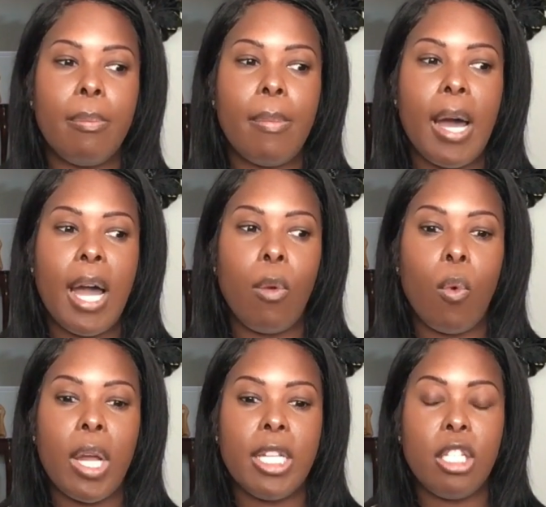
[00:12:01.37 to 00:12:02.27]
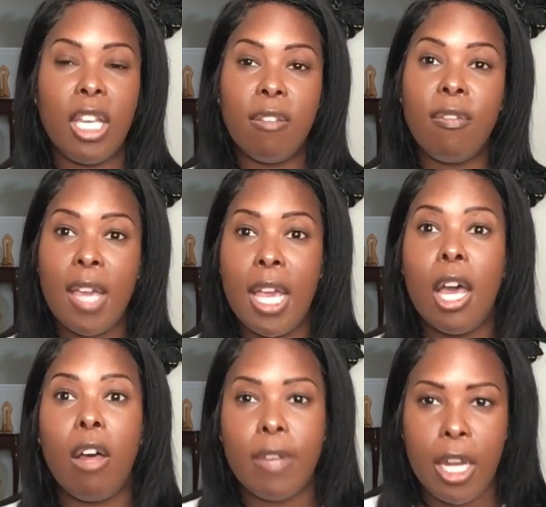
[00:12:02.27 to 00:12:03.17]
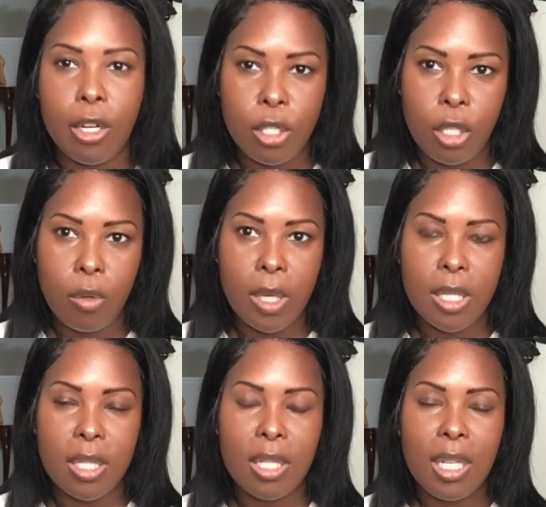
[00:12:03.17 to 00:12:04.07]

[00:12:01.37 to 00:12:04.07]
I wanted to get VA healthcare too, because